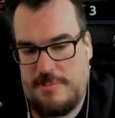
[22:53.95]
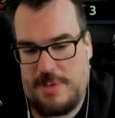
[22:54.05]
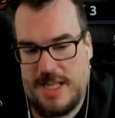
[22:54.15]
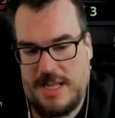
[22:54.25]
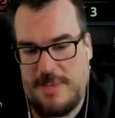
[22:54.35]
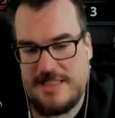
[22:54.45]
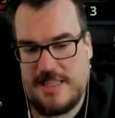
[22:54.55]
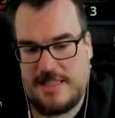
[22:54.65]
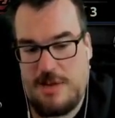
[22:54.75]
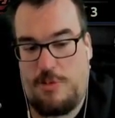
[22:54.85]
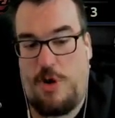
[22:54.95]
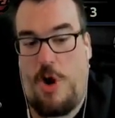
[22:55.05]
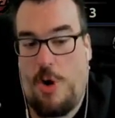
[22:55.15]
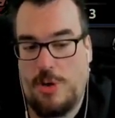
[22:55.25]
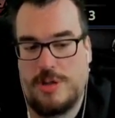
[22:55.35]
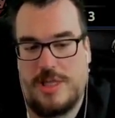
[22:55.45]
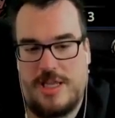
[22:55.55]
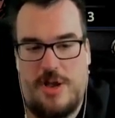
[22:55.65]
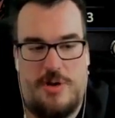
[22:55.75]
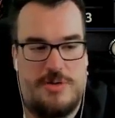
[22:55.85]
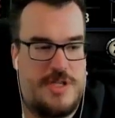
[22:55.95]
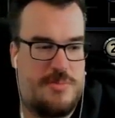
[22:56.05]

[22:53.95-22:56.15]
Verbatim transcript: but it means that they will only go to